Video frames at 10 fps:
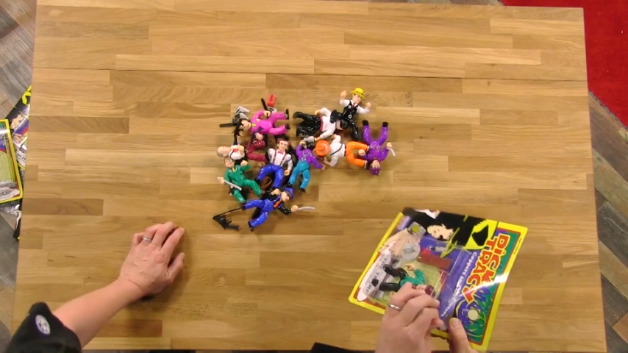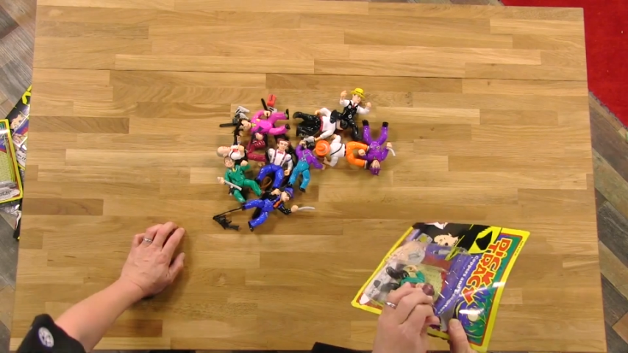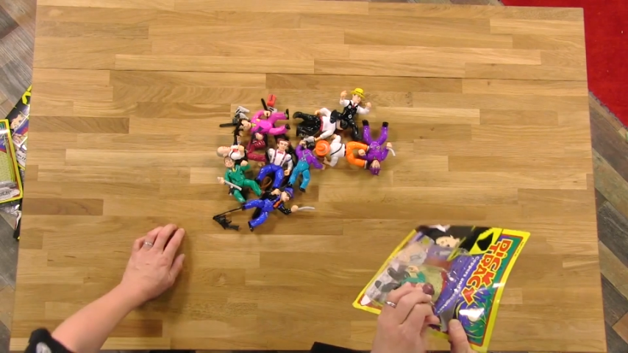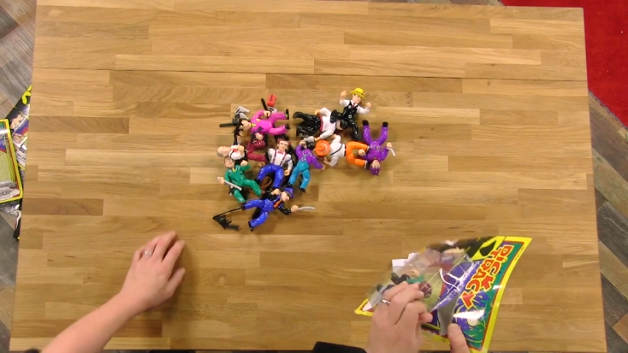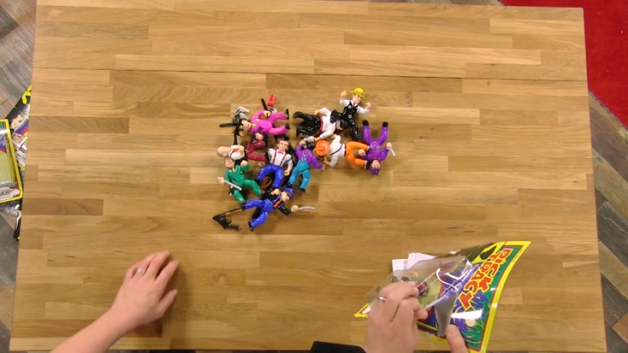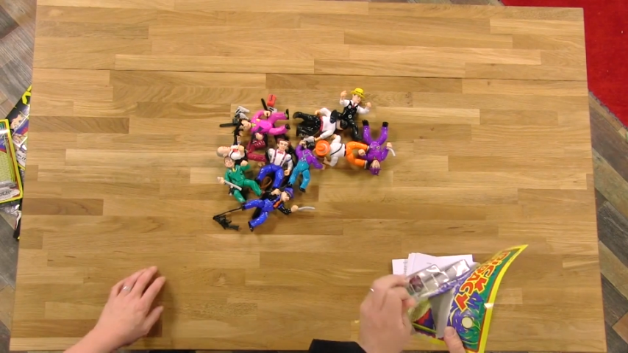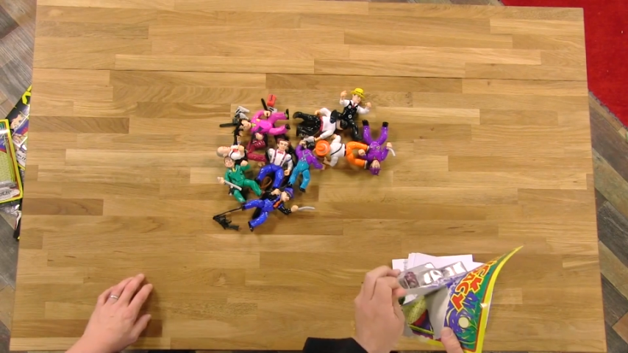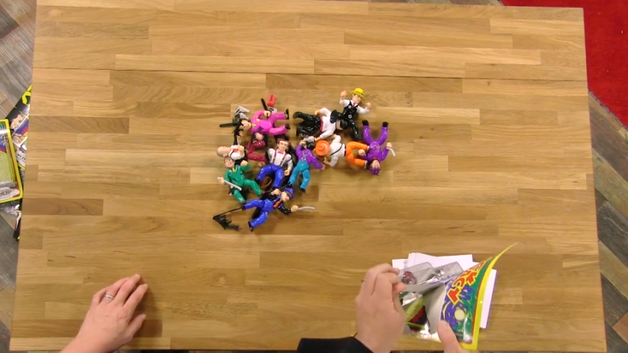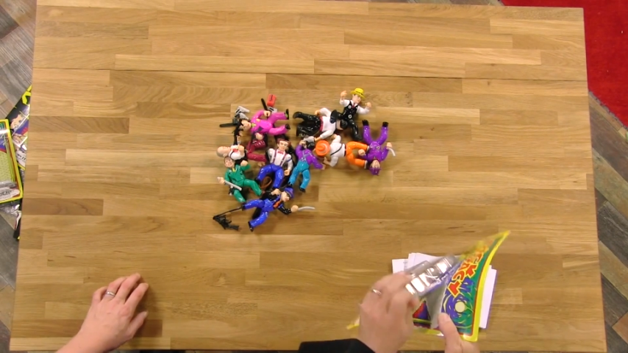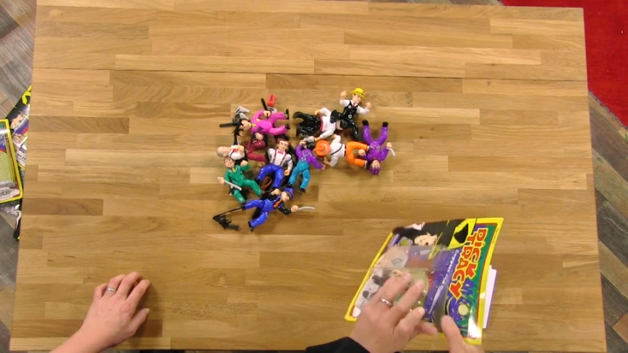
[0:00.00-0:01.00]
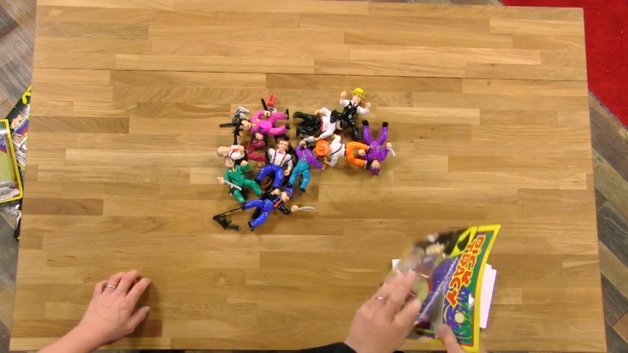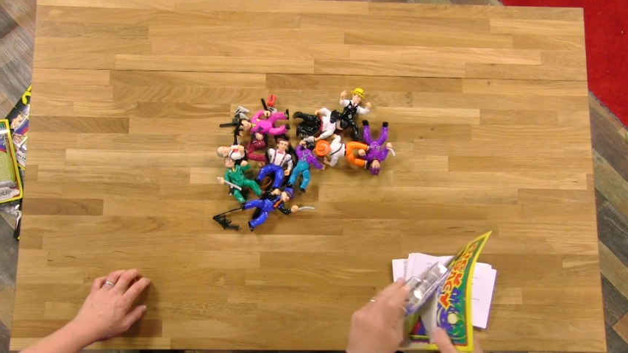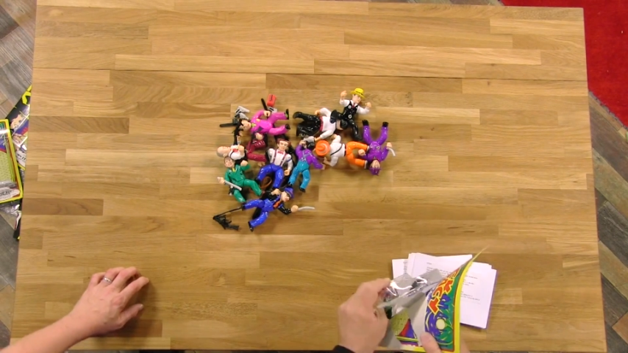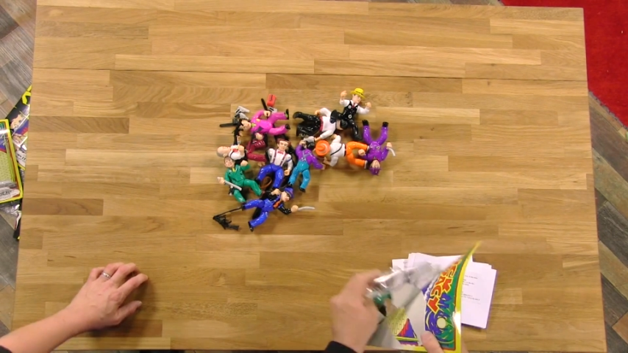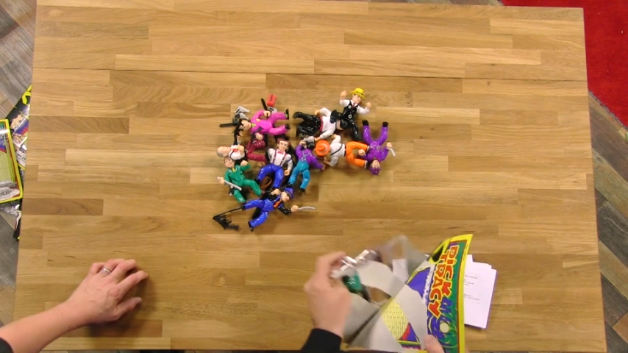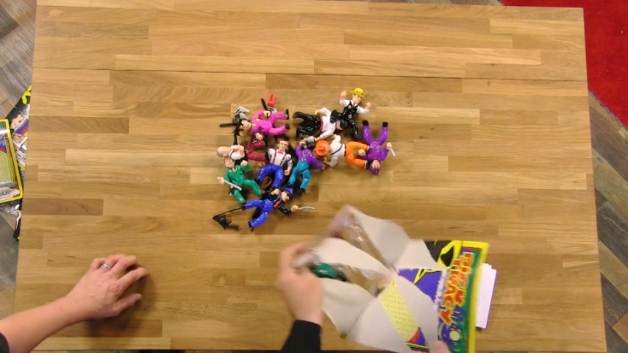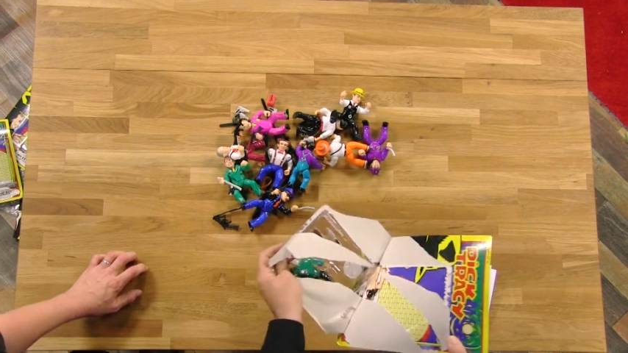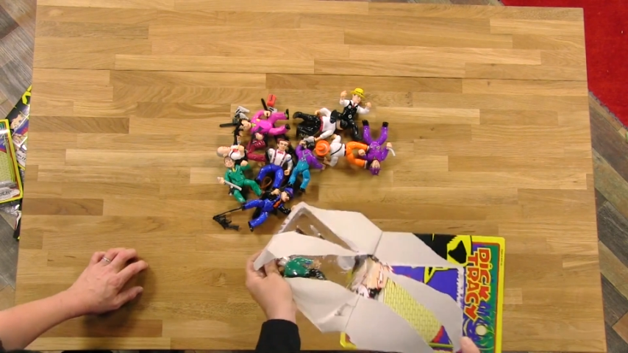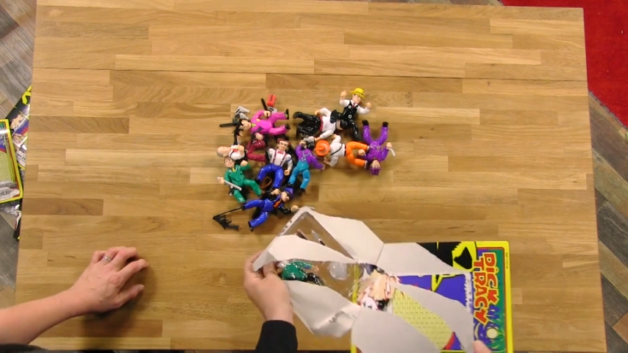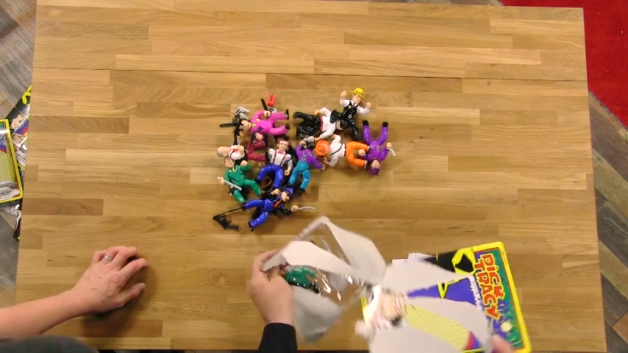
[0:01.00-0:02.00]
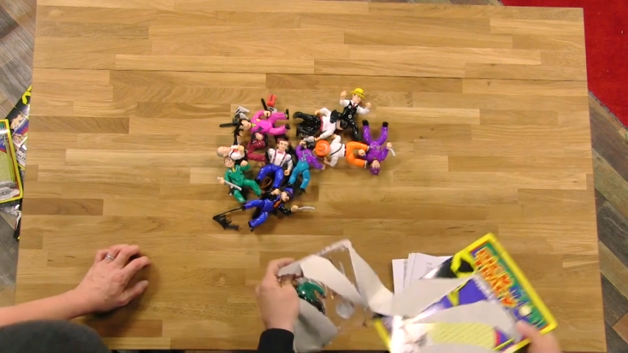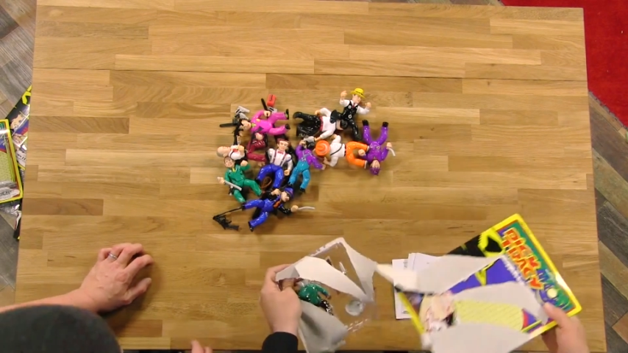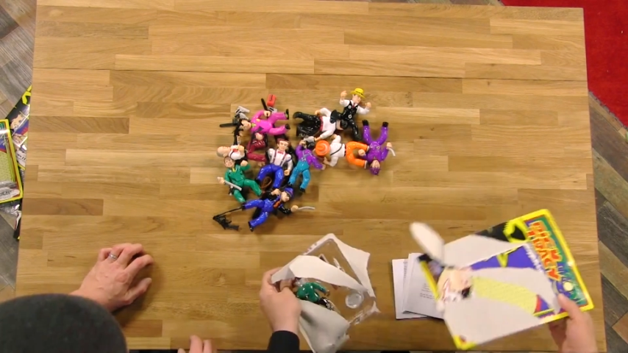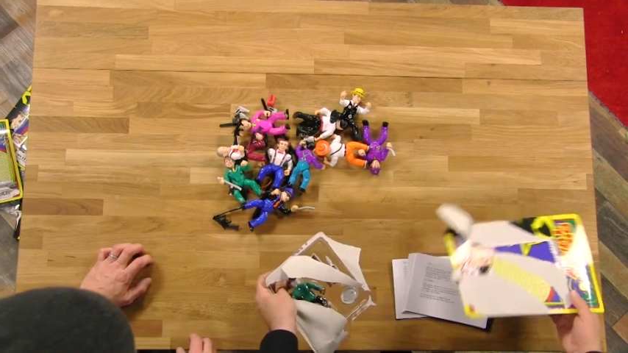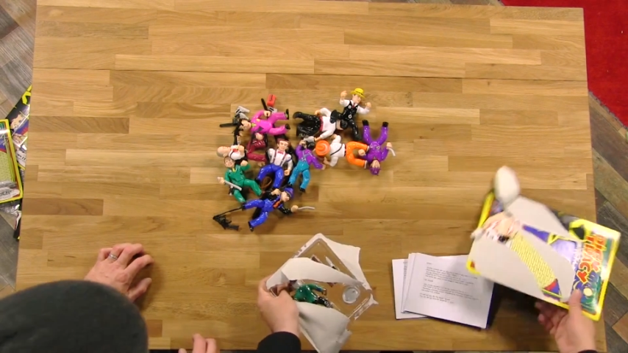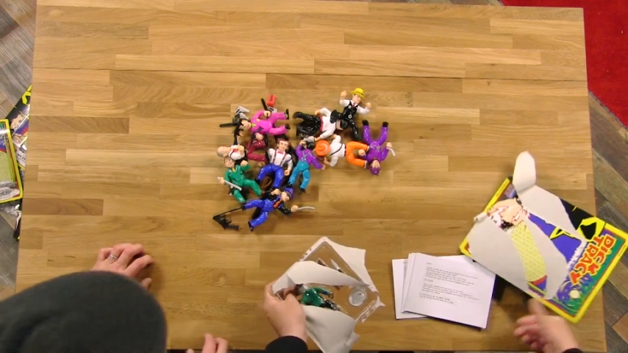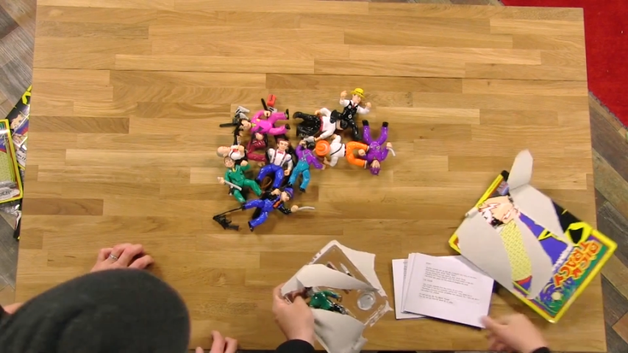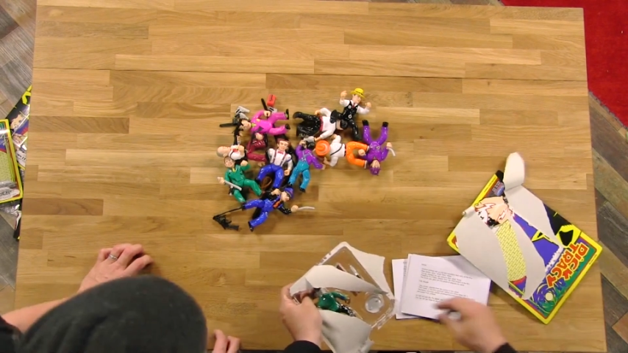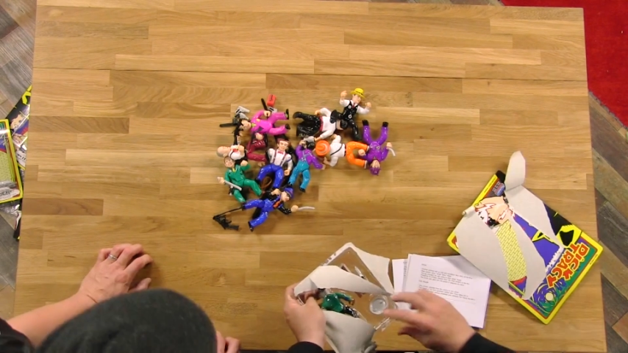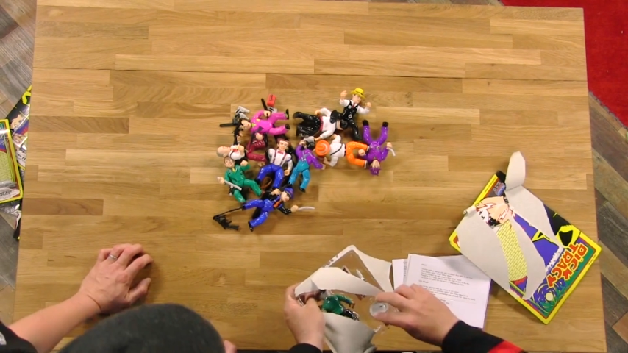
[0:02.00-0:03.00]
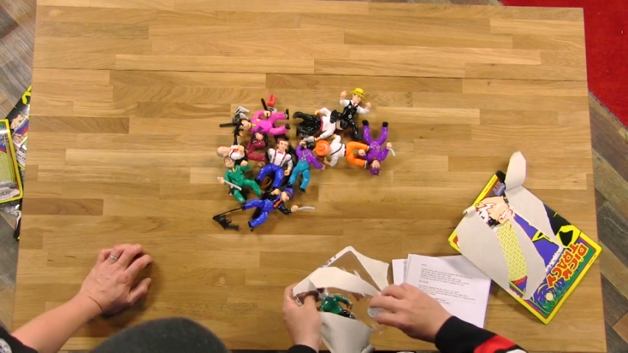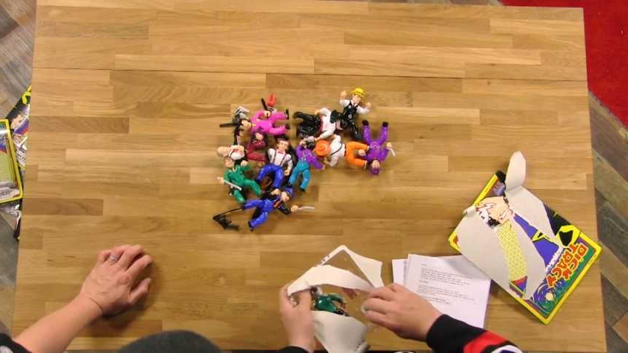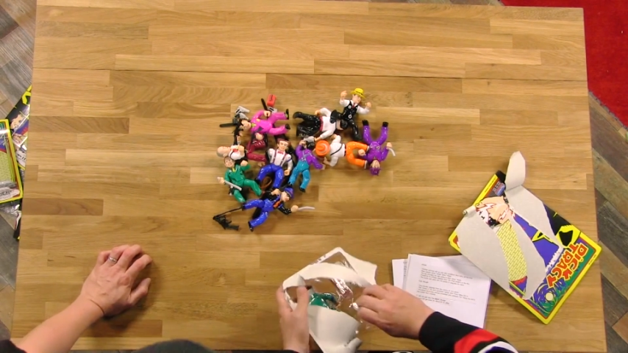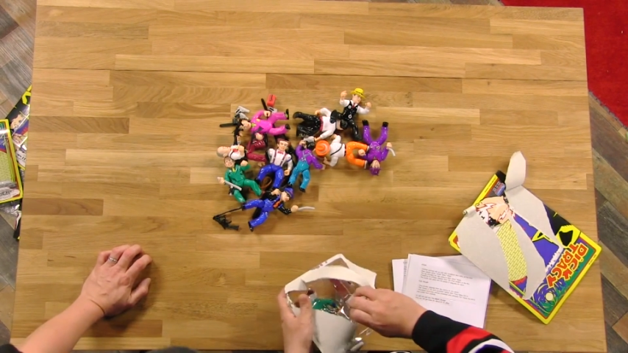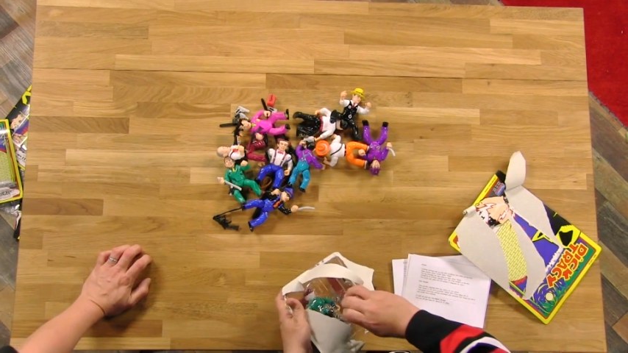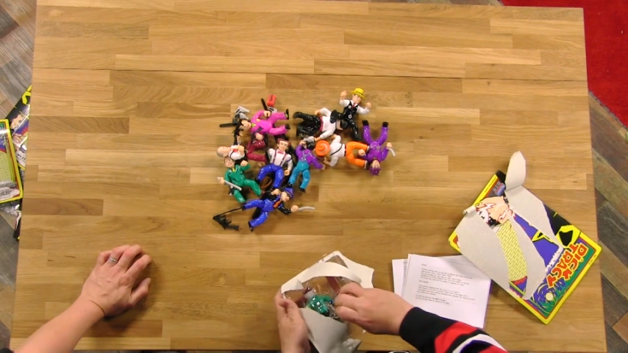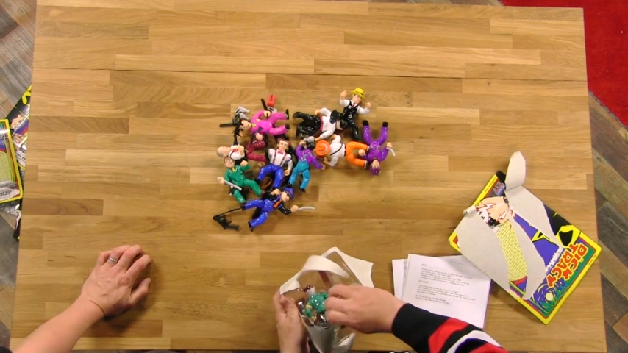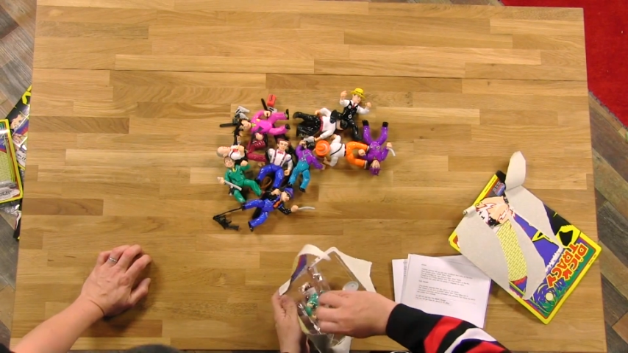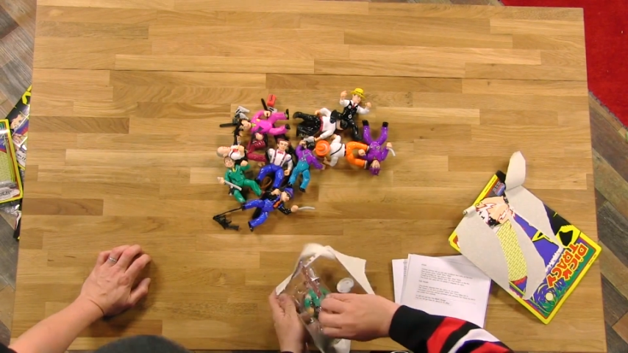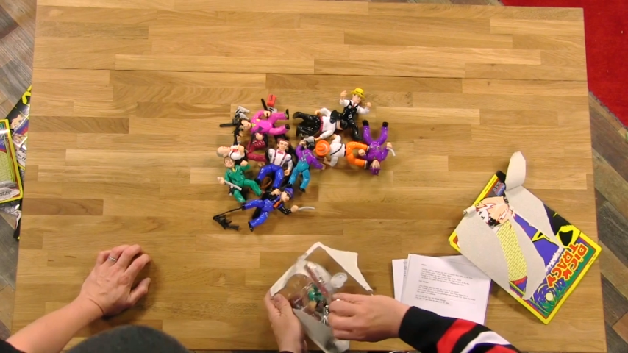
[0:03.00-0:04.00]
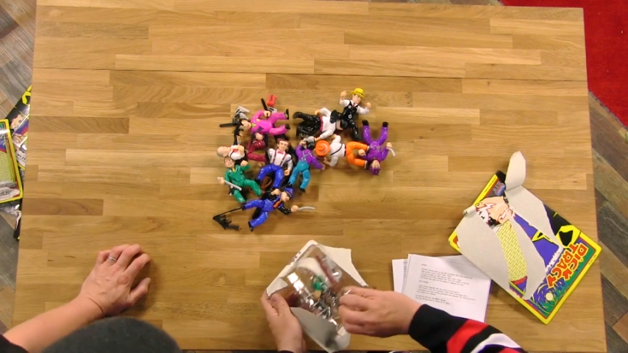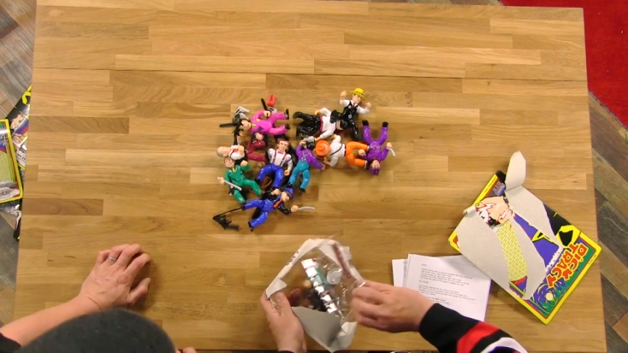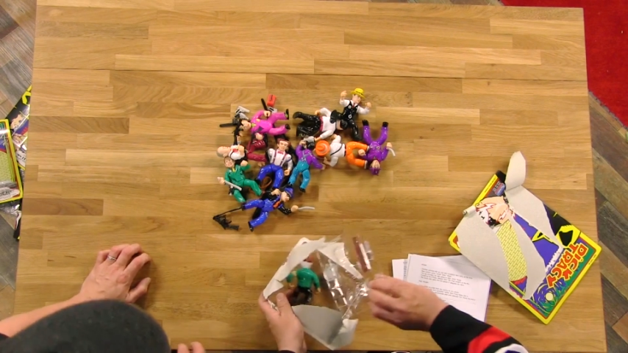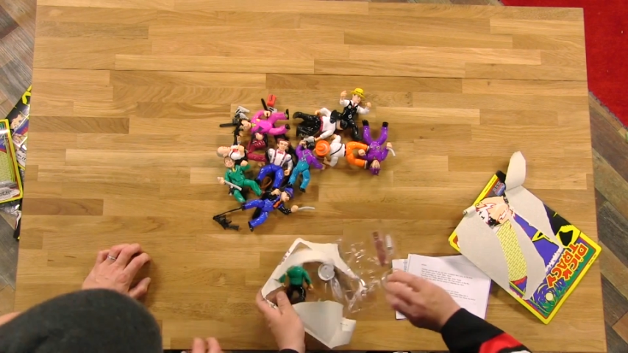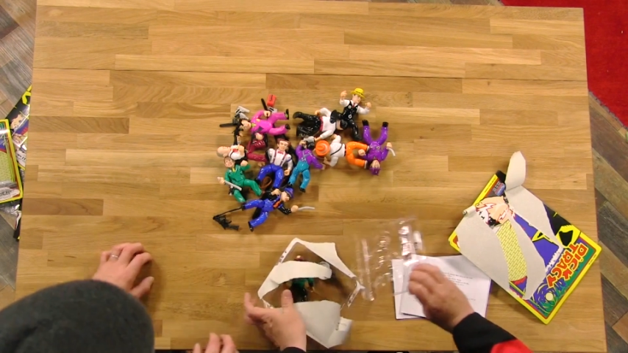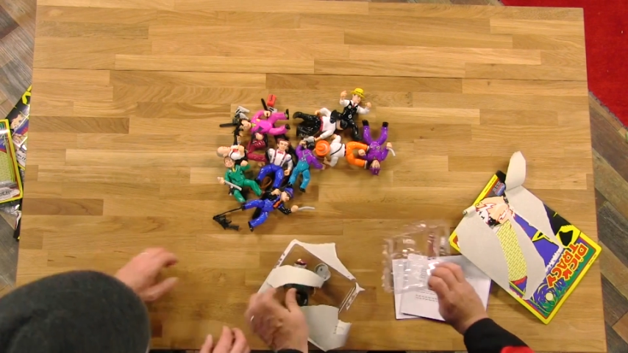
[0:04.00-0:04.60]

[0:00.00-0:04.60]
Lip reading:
Nobody's mouth can be seen.